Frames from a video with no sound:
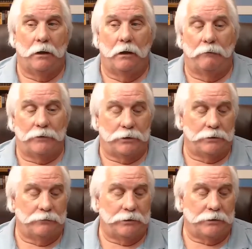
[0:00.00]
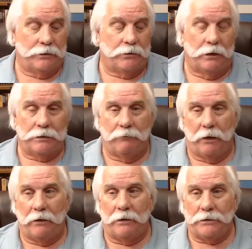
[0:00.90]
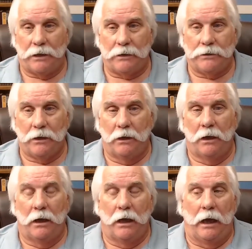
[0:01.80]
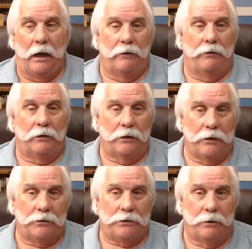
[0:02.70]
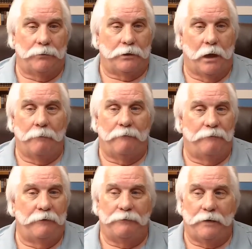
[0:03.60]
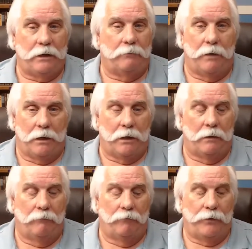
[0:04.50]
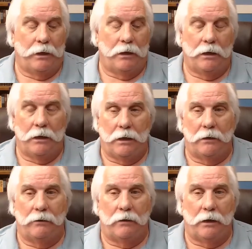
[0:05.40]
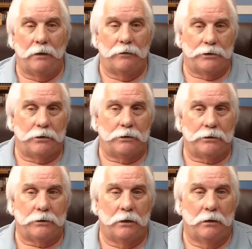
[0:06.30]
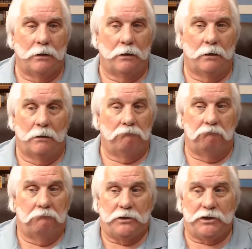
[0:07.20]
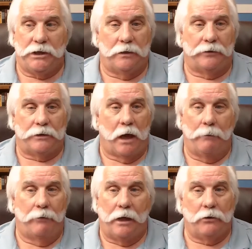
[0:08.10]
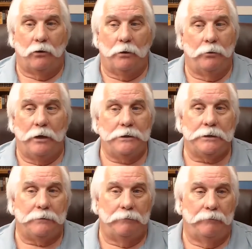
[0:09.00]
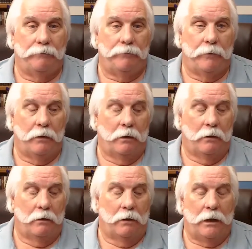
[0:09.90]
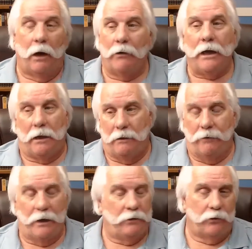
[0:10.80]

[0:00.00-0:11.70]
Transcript: of the Church of Jesus Christ of Latter-day Saints. And the leadership, the top 15 men in the church, sit at the top of that corporation. Now, again, they